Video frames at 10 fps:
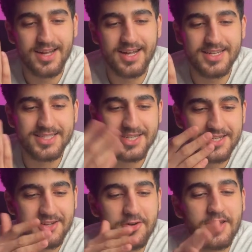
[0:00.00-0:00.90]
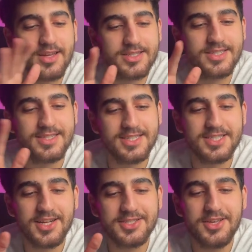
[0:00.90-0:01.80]
And it's like, okay, since it's
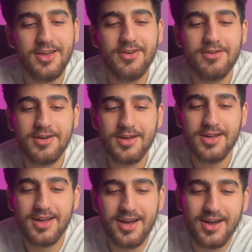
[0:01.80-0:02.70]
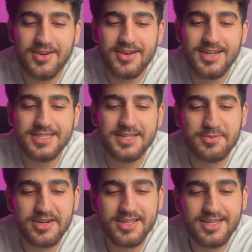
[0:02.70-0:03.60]
not you, I release the
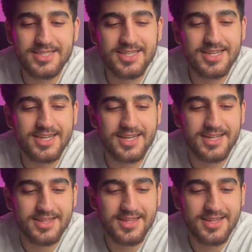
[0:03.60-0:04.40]
prediction again.